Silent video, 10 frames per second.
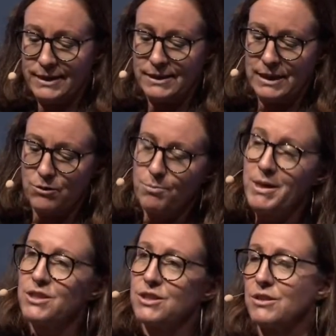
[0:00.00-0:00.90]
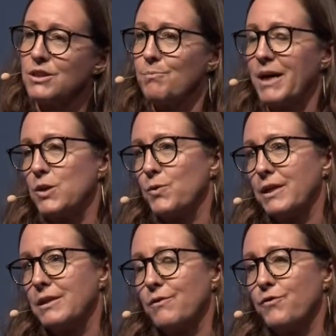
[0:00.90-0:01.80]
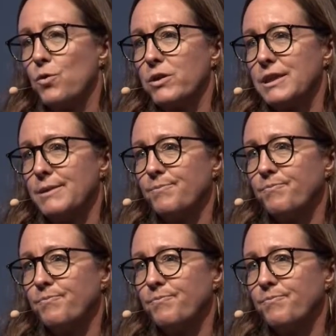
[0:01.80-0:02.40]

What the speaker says: zero emissions by 2040.